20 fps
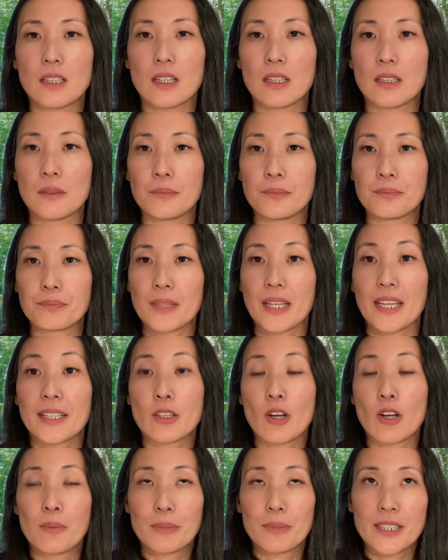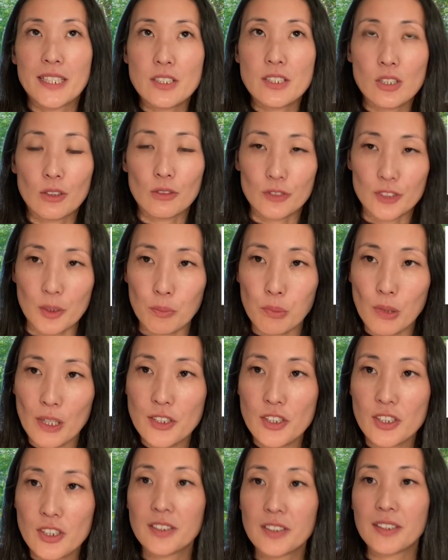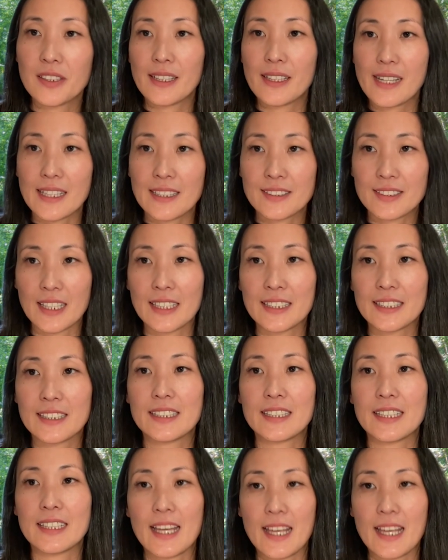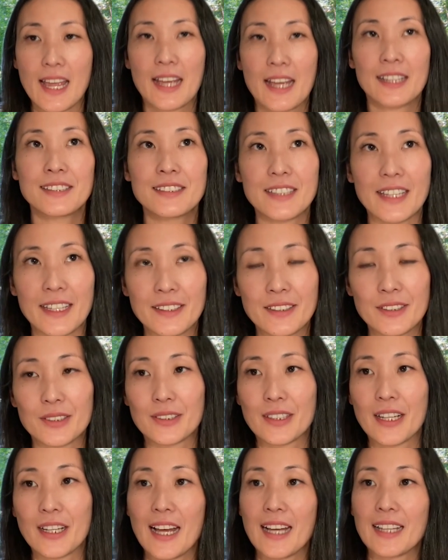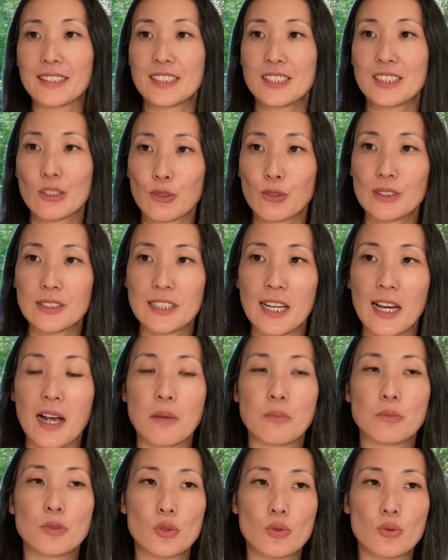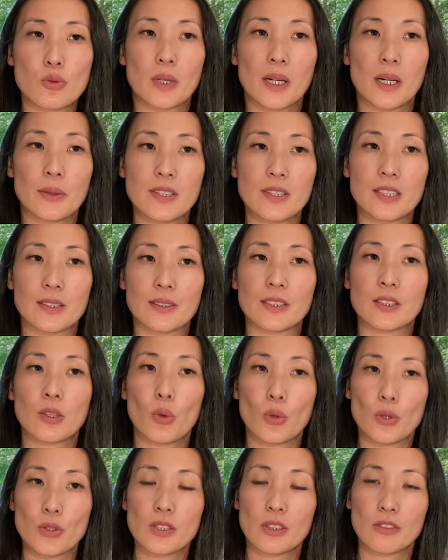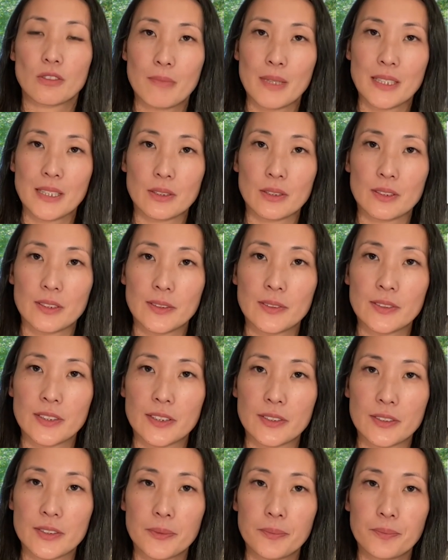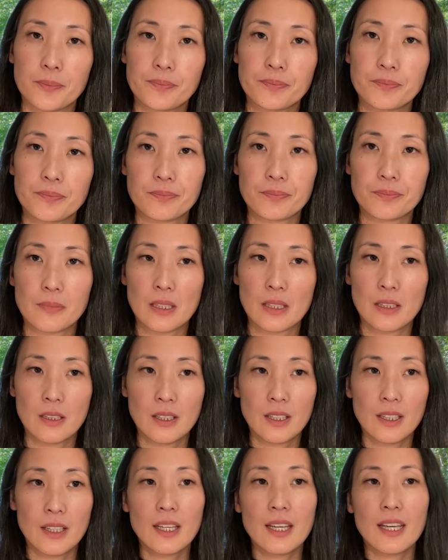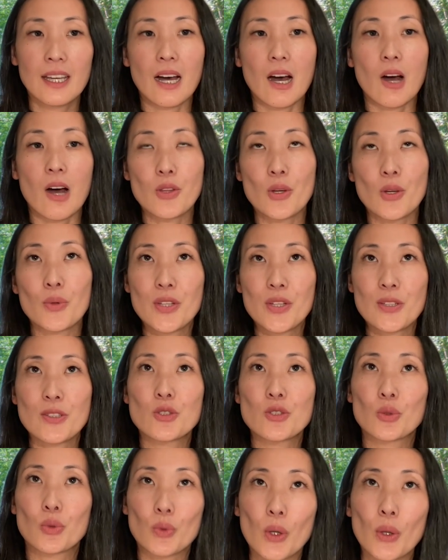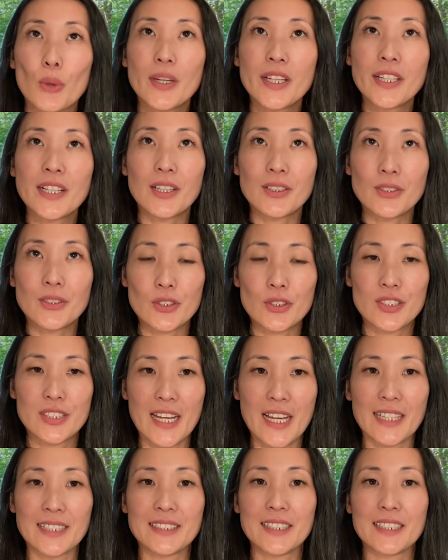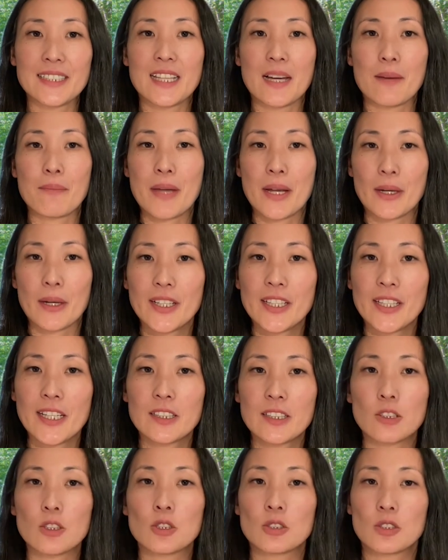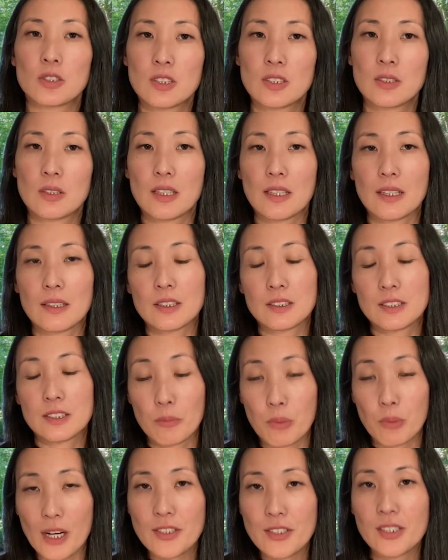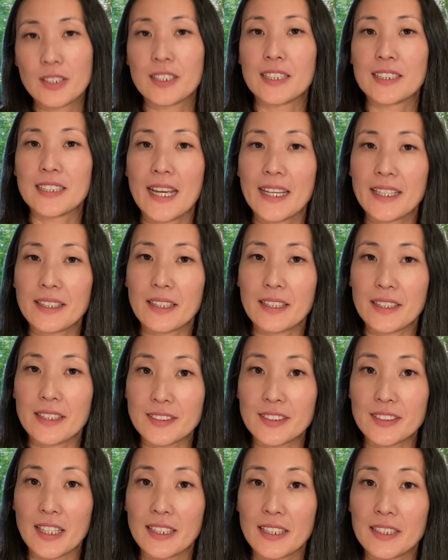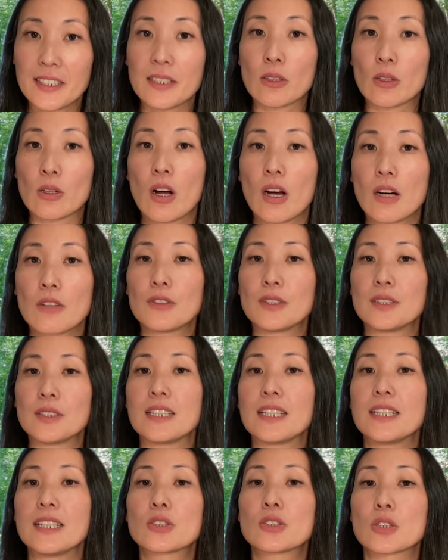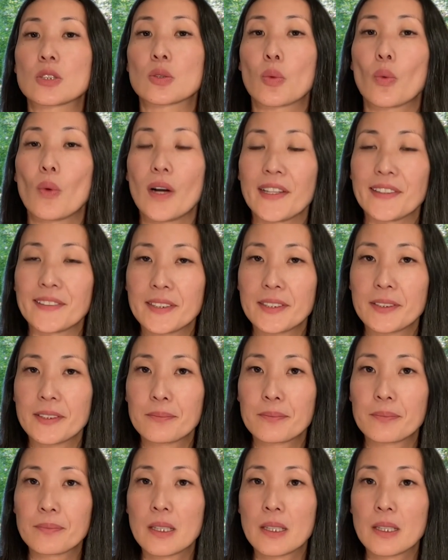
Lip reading: a combination of depression, anxiety, and anger at different times throughout their course of mental illness. Although there is growing understanding that perinatal depression and anxiety are often intertwined,